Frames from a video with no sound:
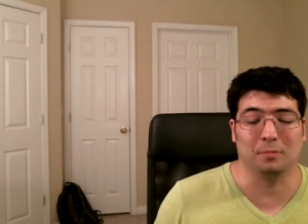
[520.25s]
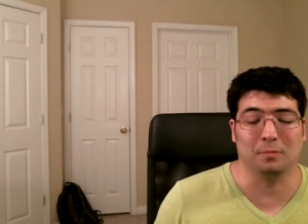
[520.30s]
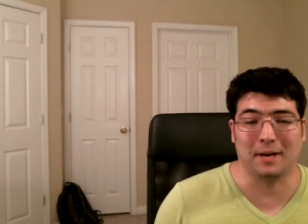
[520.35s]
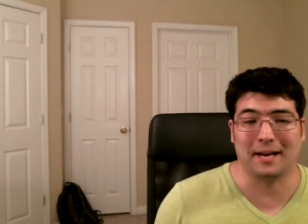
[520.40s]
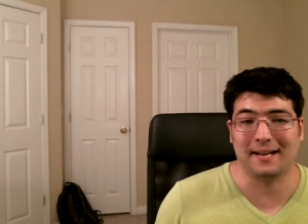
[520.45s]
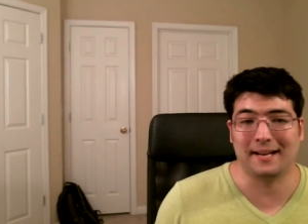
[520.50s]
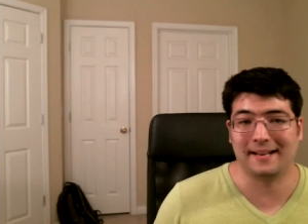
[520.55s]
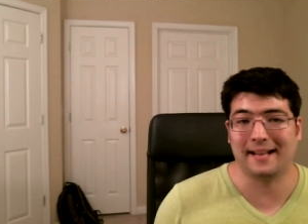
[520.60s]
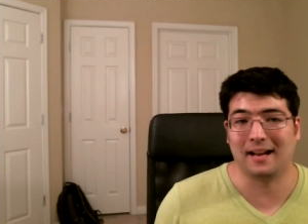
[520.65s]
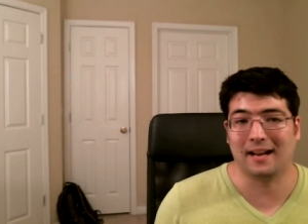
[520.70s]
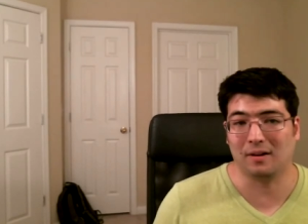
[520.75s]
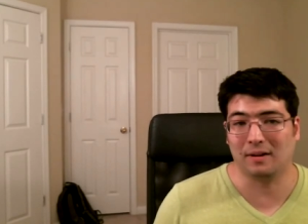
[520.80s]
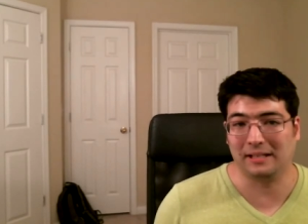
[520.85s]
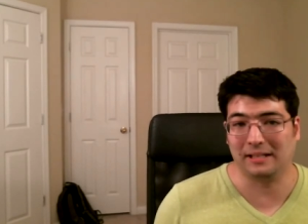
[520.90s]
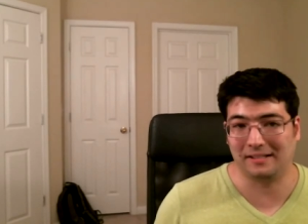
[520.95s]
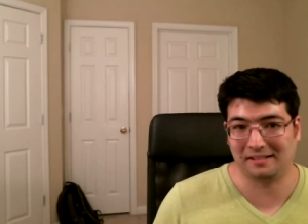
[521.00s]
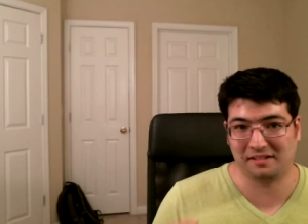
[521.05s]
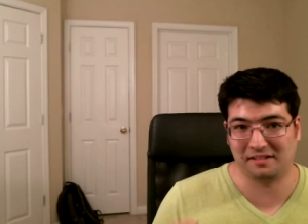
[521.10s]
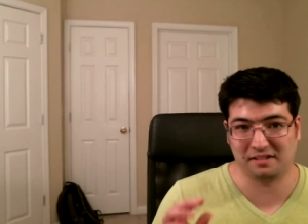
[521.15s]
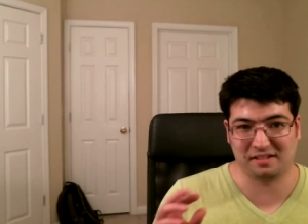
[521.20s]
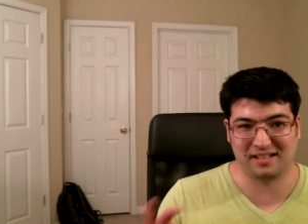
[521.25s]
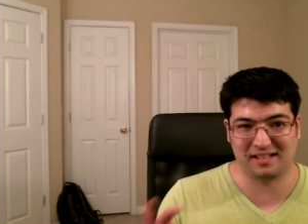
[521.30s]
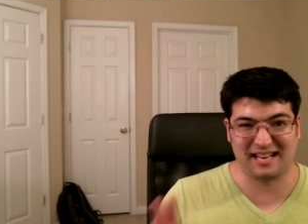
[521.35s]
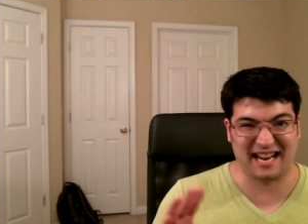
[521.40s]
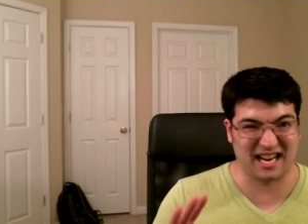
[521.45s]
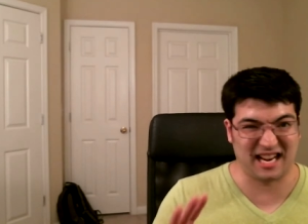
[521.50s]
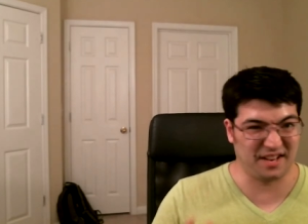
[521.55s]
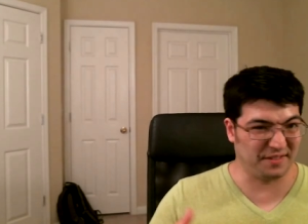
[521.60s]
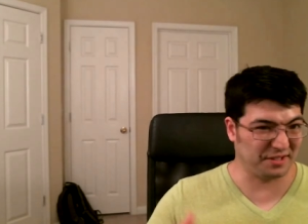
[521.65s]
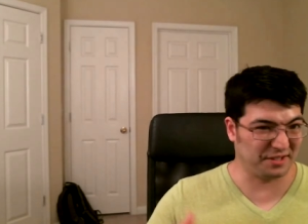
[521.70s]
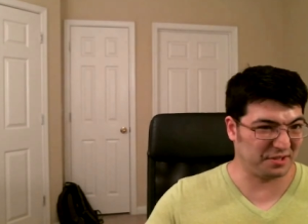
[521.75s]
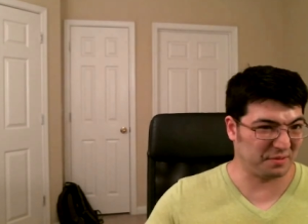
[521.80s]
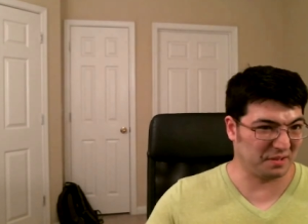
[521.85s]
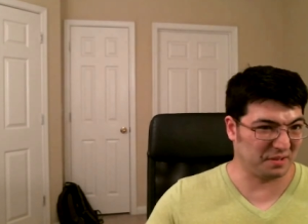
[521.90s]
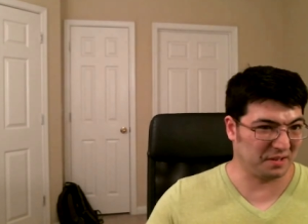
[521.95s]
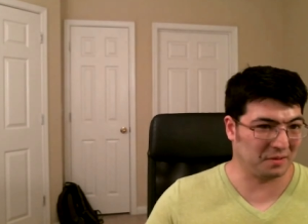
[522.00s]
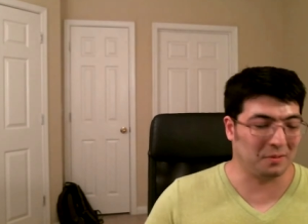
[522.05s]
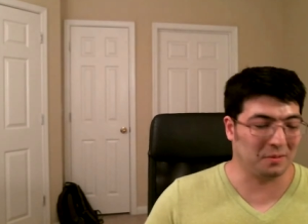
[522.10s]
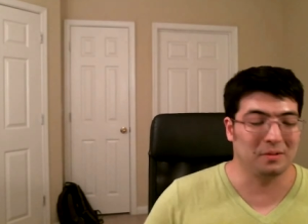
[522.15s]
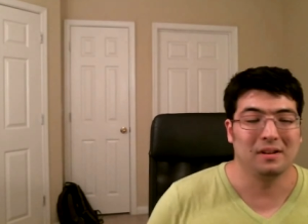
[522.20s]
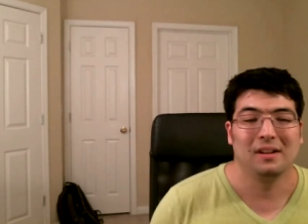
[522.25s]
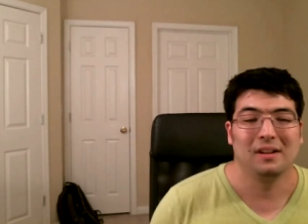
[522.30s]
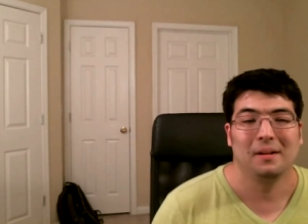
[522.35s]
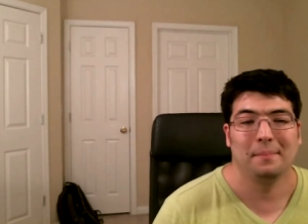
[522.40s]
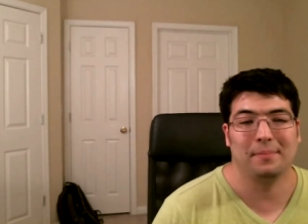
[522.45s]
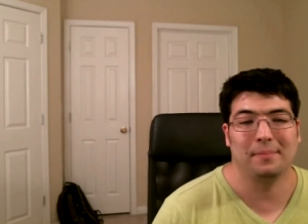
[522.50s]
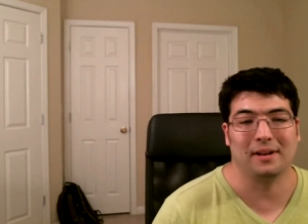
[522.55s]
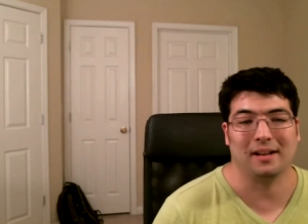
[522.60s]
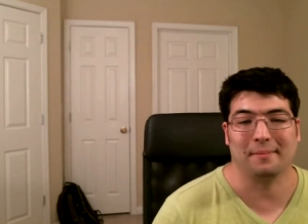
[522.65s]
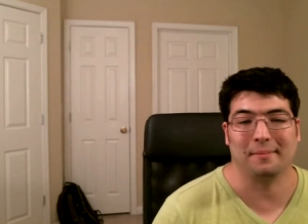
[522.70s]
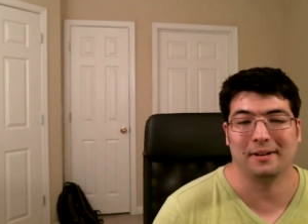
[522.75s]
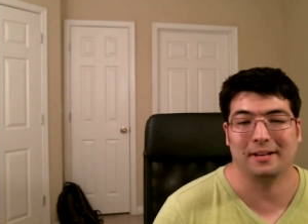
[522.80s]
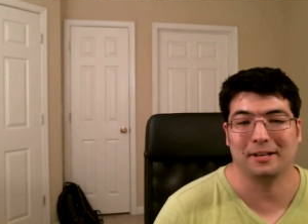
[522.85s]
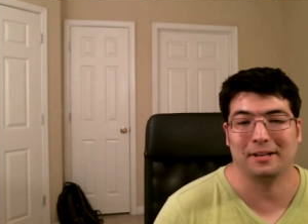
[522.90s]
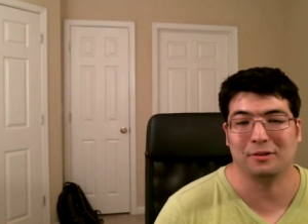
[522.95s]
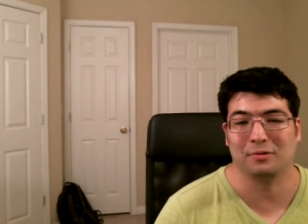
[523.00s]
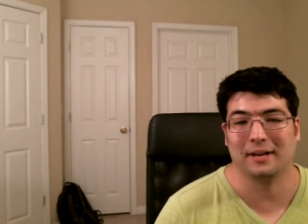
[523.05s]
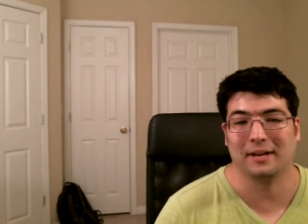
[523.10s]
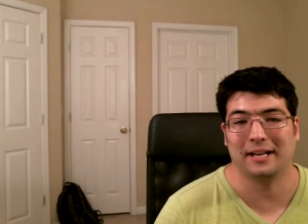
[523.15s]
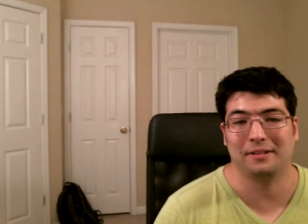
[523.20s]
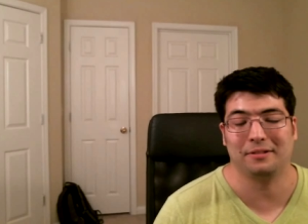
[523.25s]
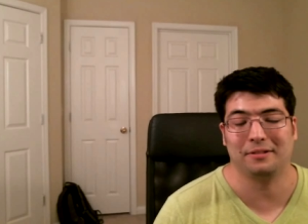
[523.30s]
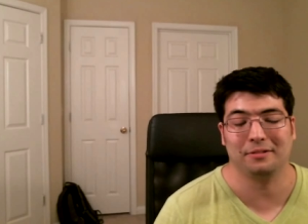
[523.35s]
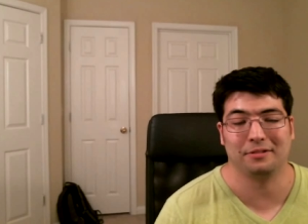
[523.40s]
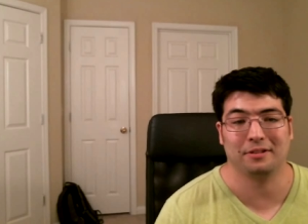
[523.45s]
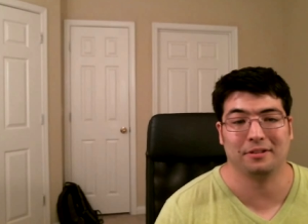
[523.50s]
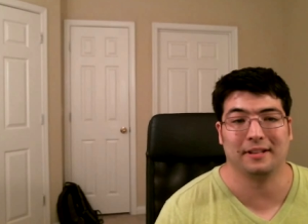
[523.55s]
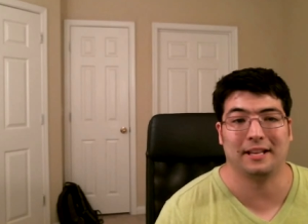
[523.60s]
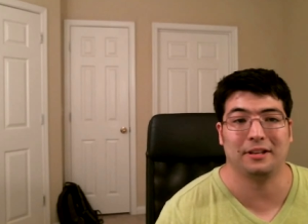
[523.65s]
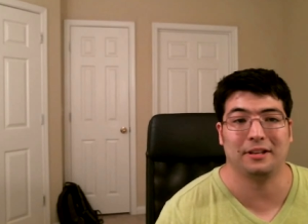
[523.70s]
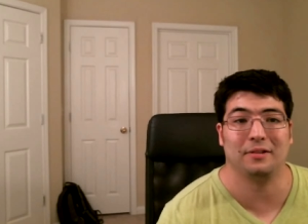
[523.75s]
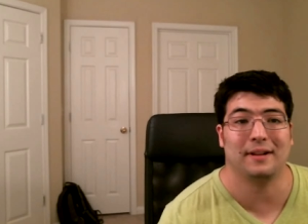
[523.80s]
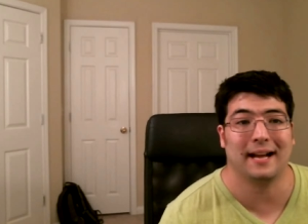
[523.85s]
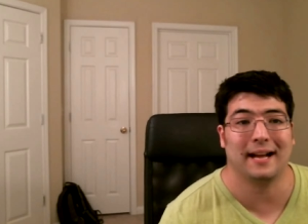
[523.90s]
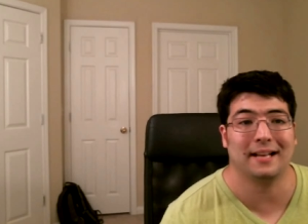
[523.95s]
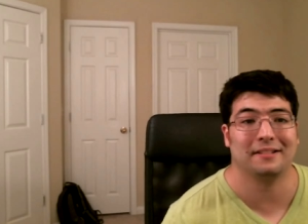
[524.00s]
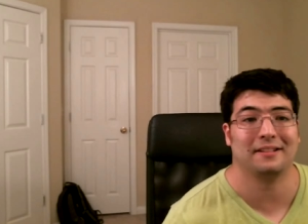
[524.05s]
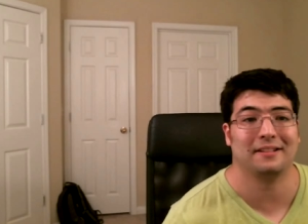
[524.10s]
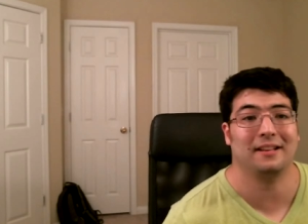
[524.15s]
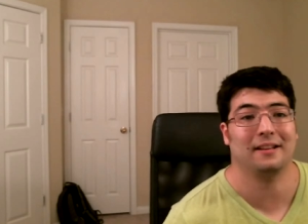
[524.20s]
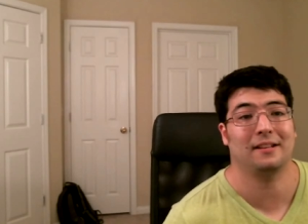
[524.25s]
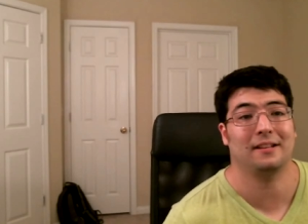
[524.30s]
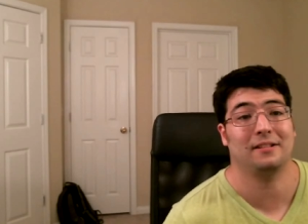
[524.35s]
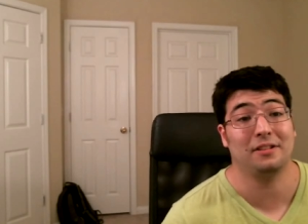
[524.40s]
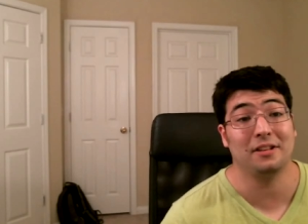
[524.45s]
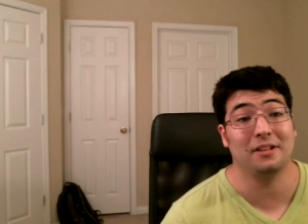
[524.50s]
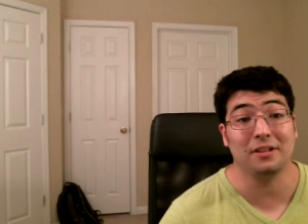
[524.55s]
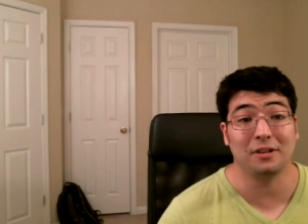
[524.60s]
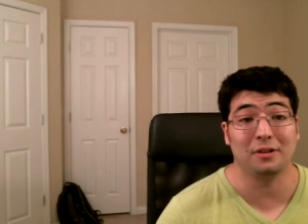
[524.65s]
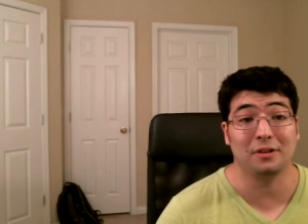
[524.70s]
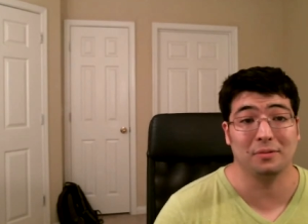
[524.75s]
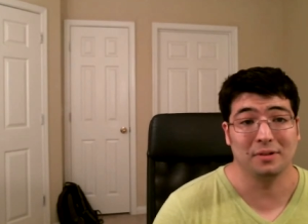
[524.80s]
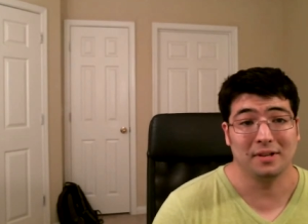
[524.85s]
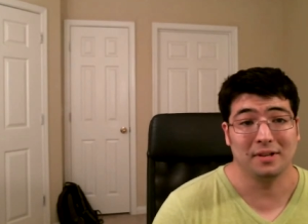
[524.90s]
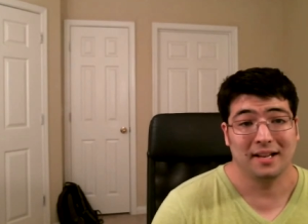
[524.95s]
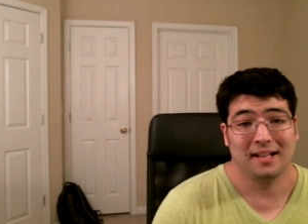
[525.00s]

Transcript: Right now, it's kind of a struggle but I'm going to try to so that you guys can continue